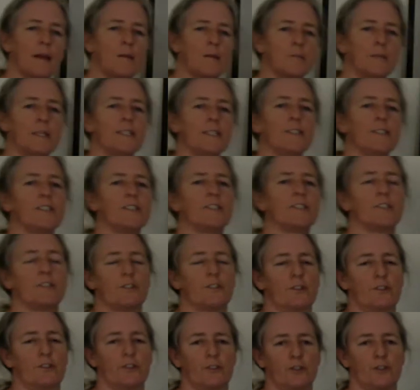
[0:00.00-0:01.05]
Beaches are
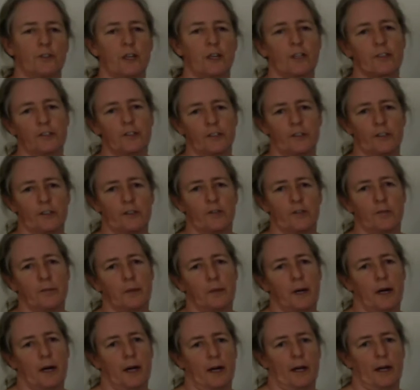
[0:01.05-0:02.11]
structured
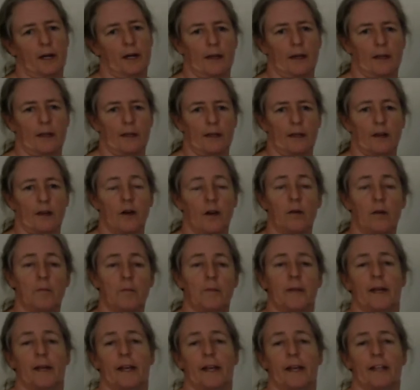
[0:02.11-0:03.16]
by a
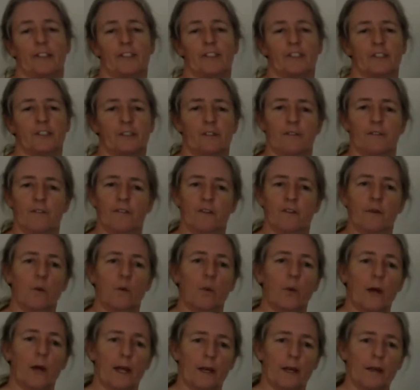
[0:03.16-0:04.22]
combination of the
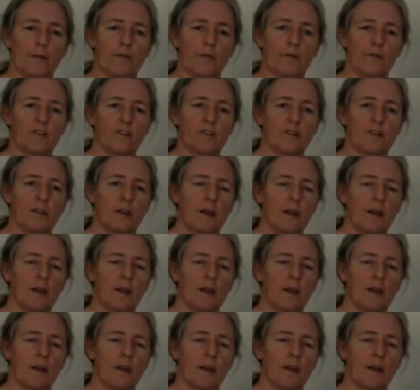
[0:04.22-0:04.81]
waves